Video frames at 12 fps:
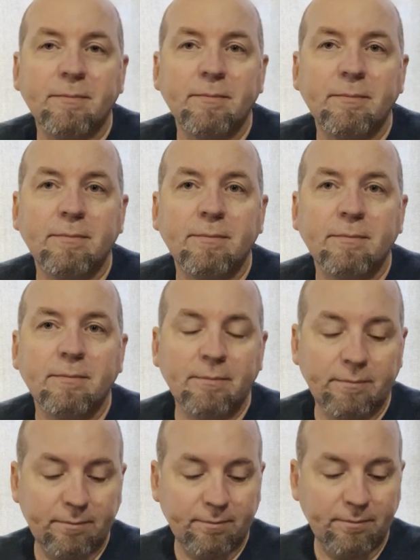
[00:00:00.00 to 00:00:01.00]

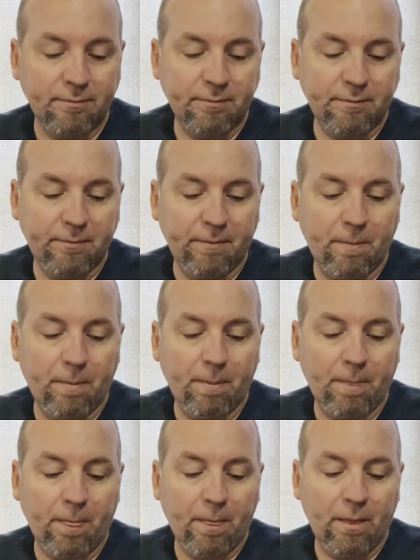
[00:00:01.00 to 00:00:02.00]

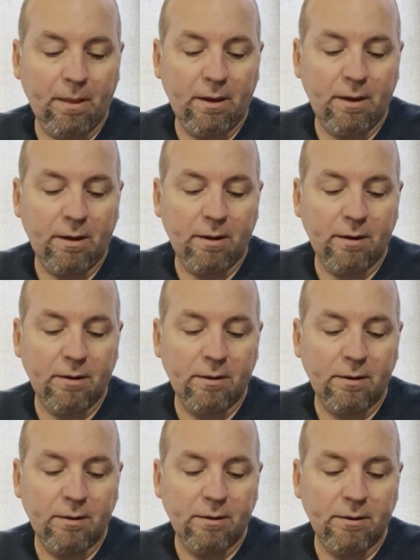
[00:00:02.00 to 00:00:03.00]

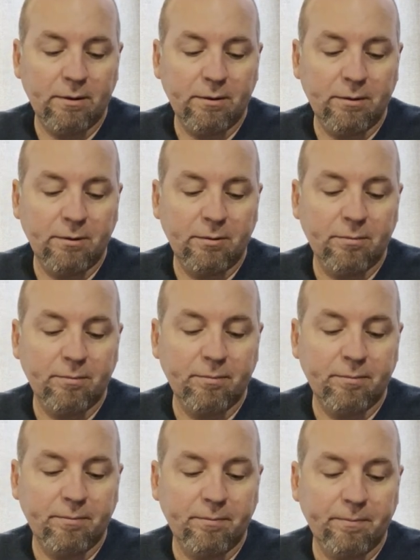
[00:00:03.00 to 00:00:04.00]

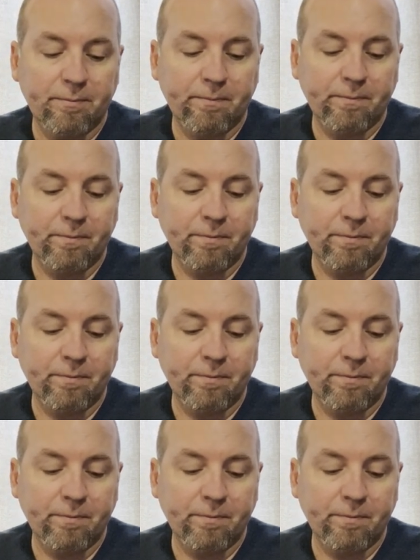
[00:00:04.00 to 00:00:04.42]
Nothing is said.